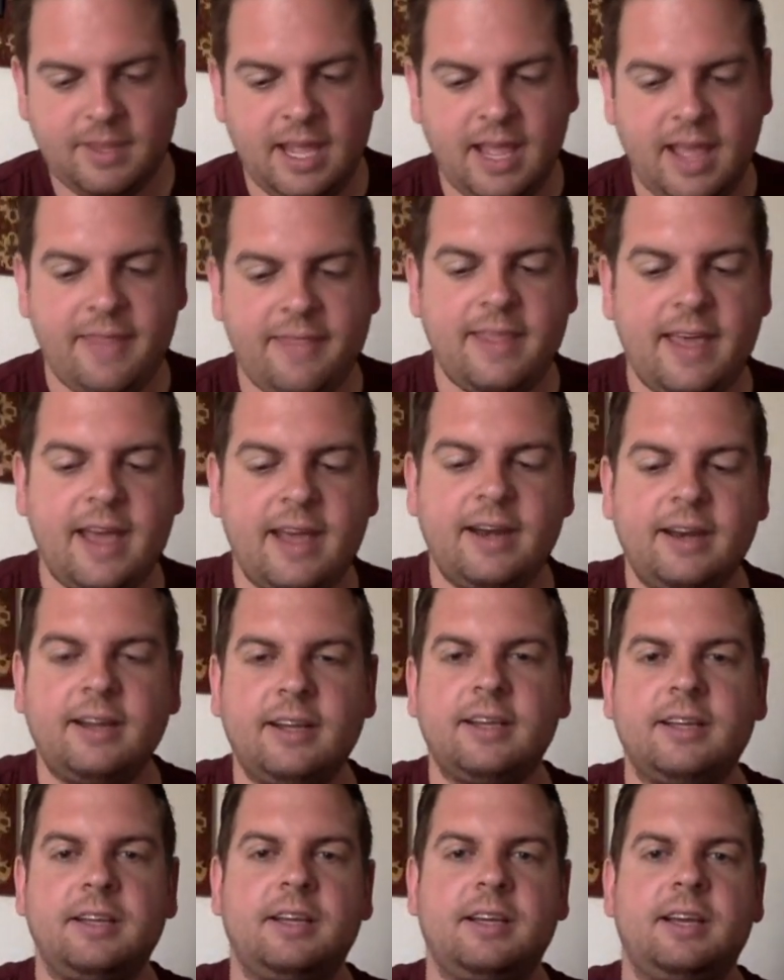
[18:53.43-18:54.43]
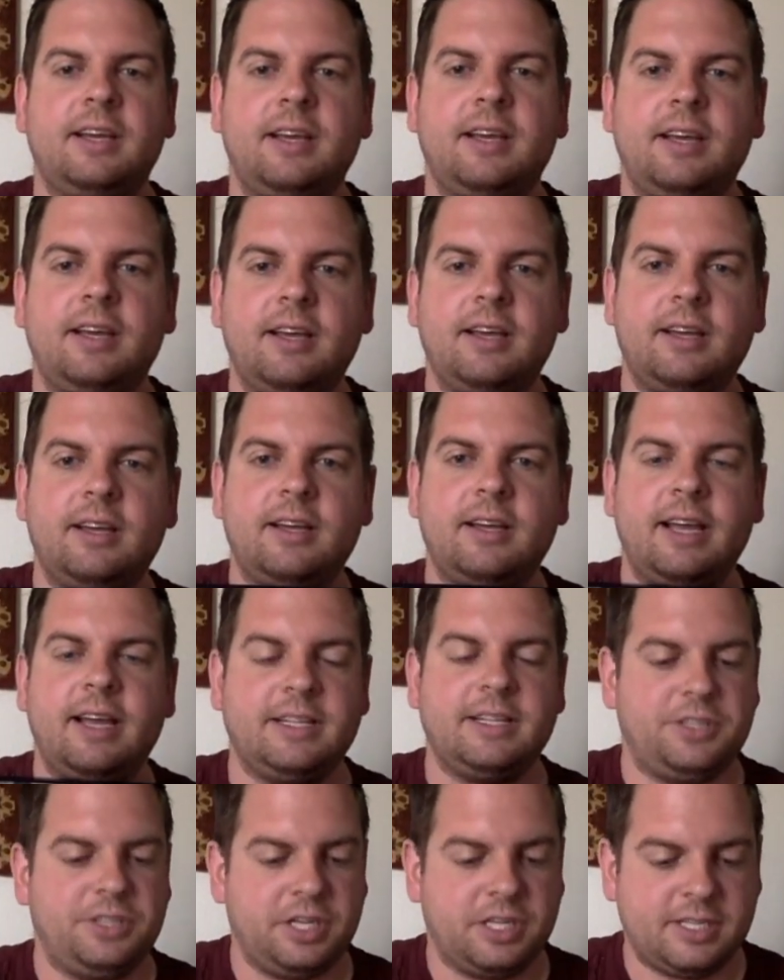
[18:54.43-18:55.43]
and then
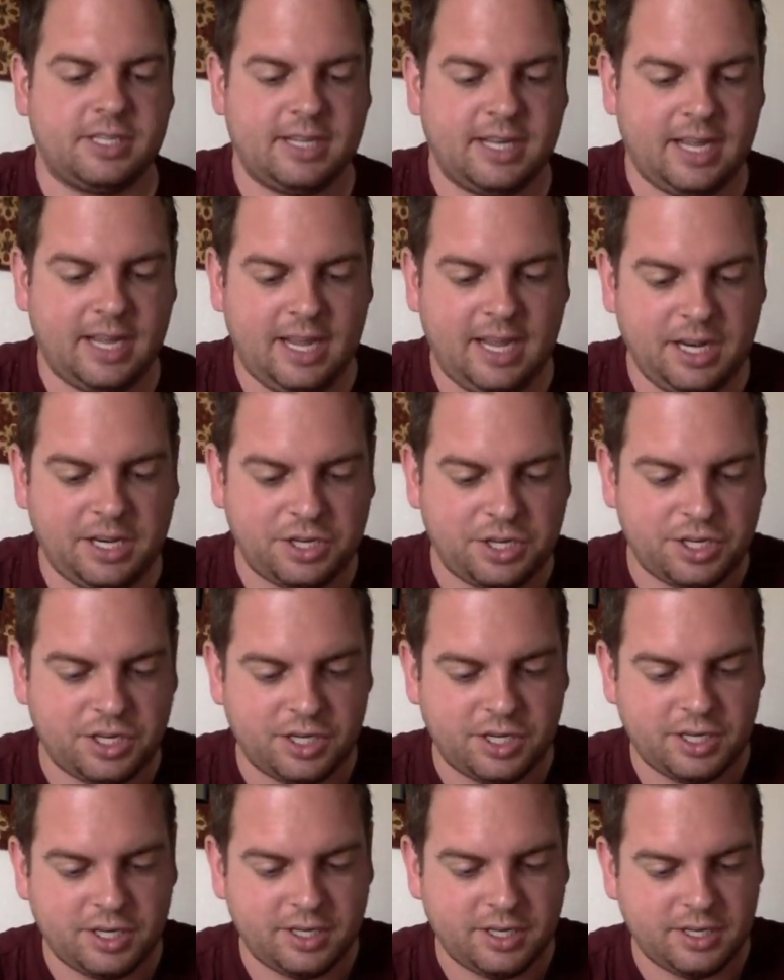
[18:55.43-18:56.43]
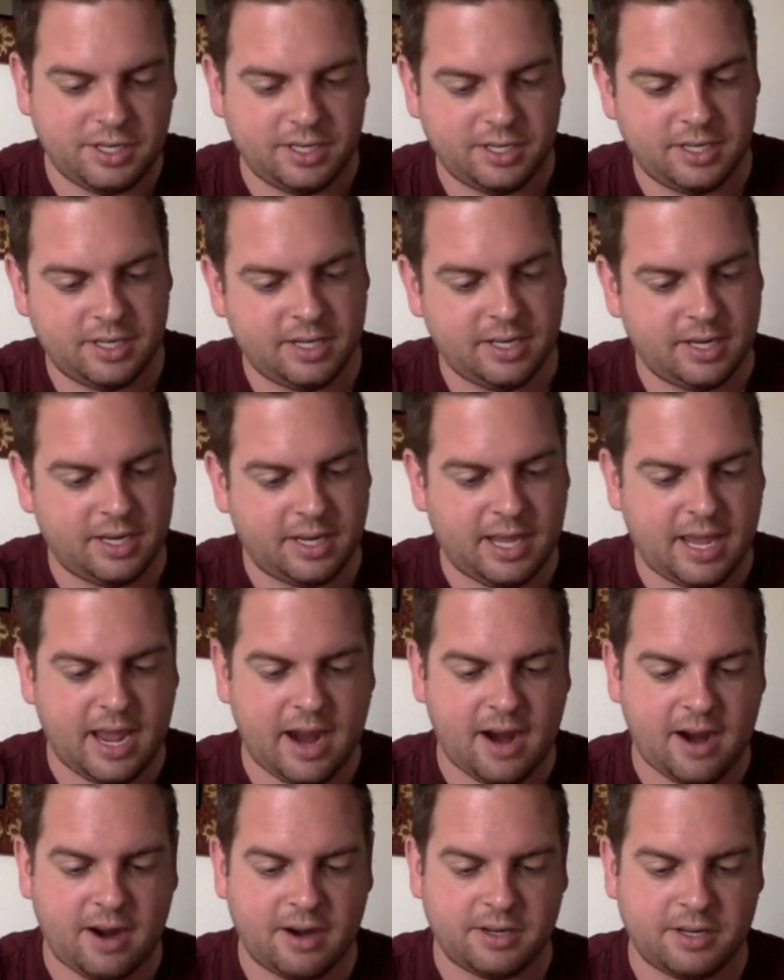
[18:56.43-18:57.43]
it's just each
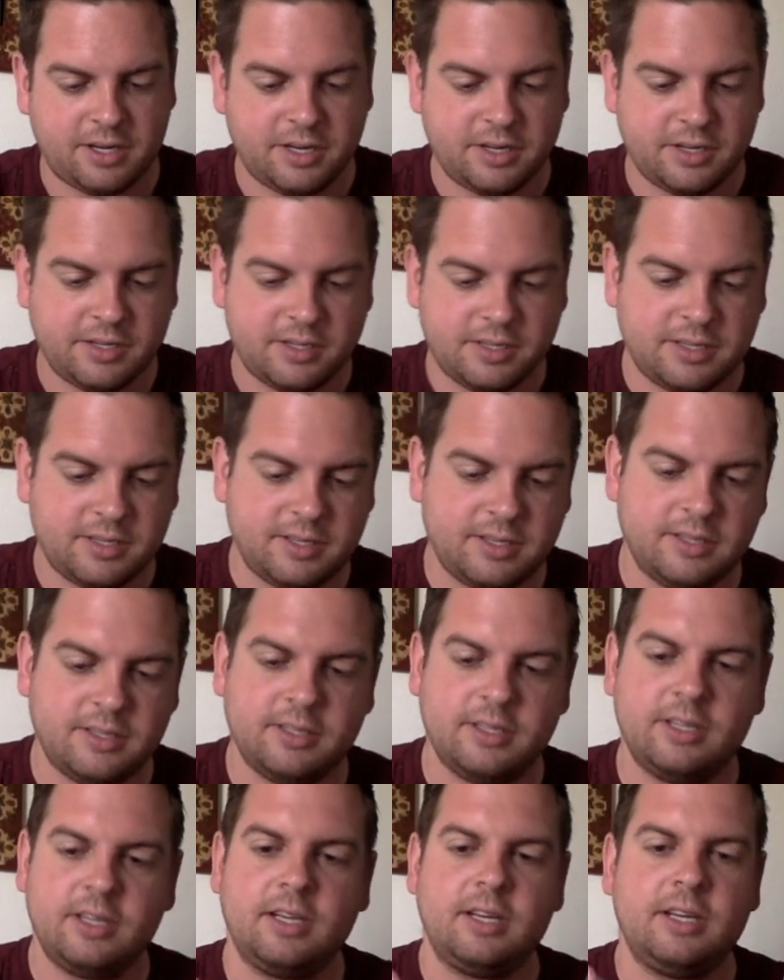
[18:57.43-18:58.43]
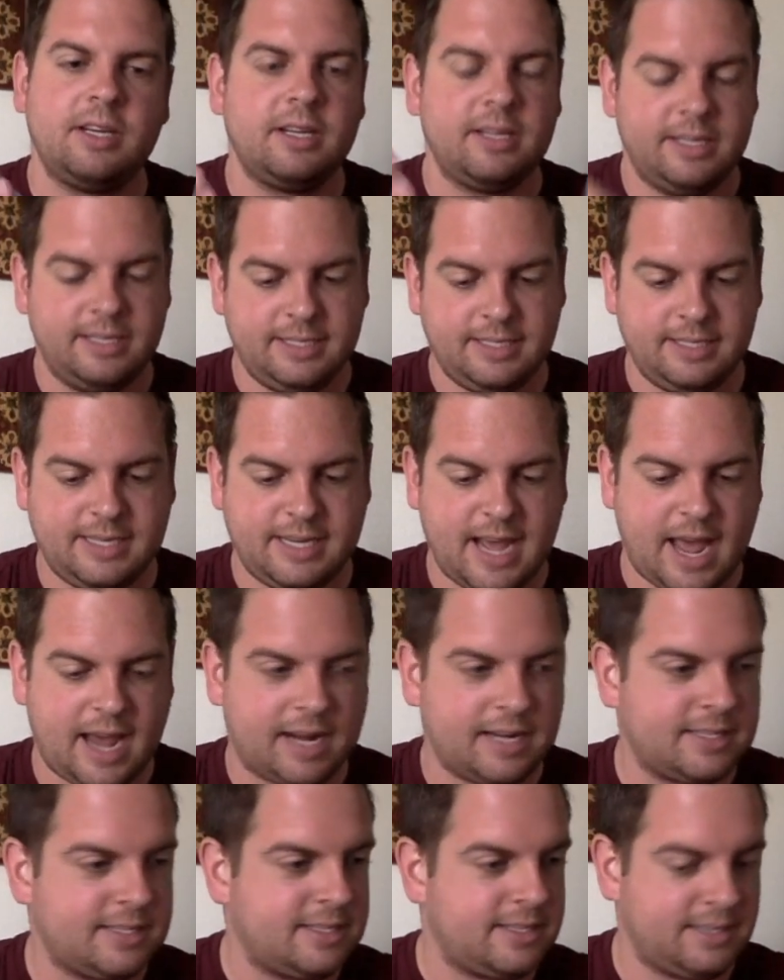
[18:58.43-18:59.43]
character's
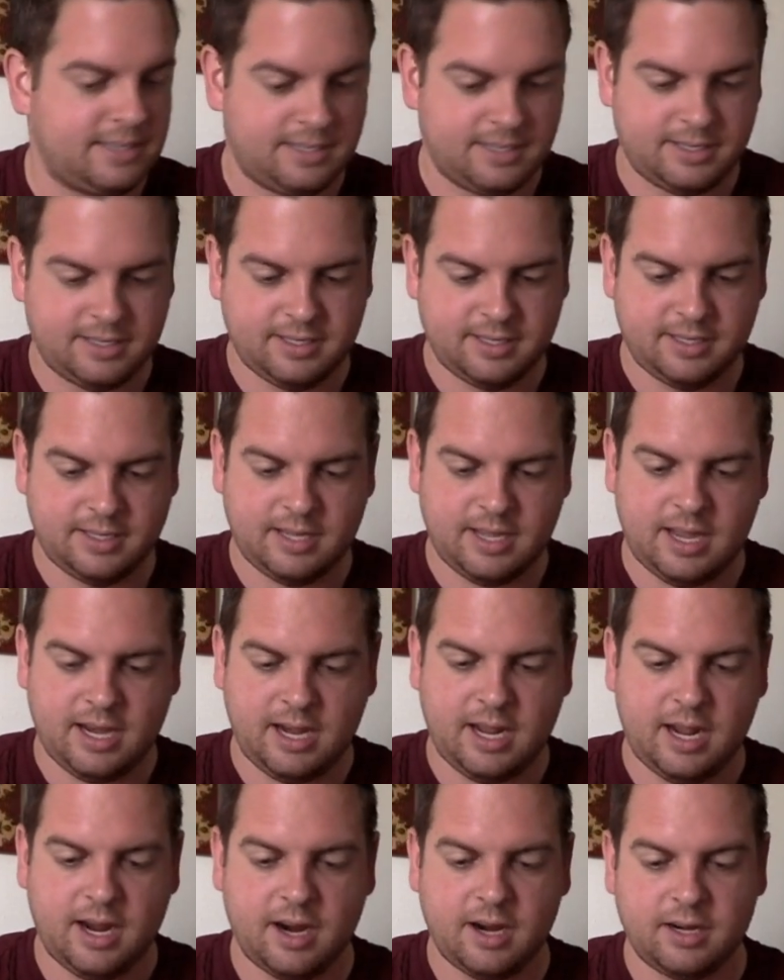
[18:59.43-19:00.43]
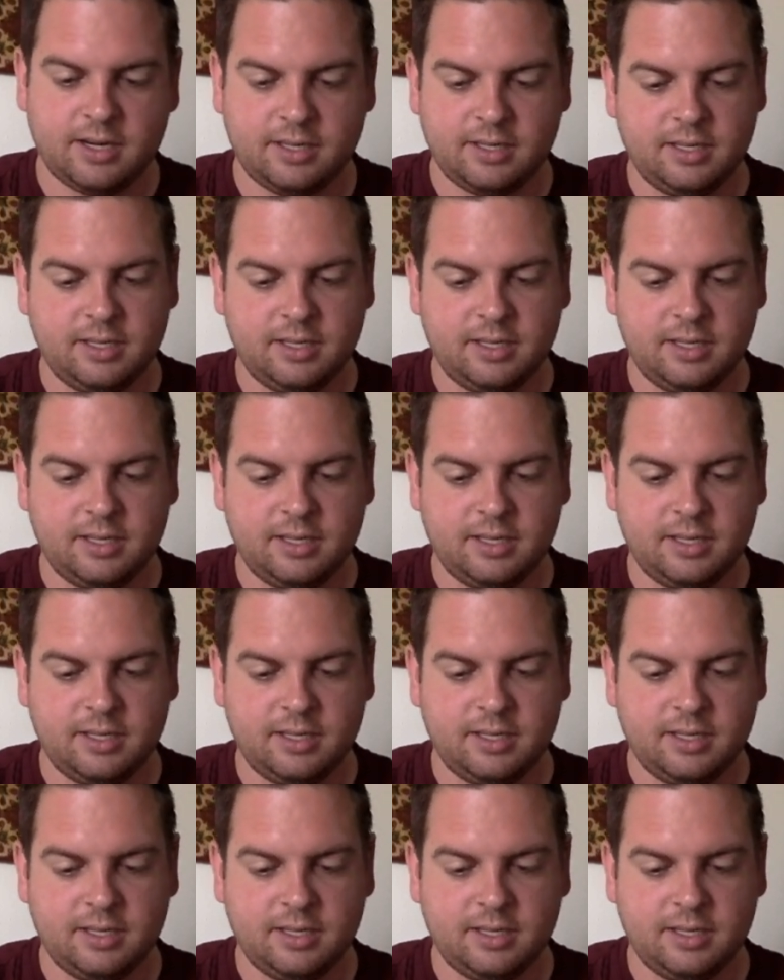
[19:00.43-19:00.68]
decks in here,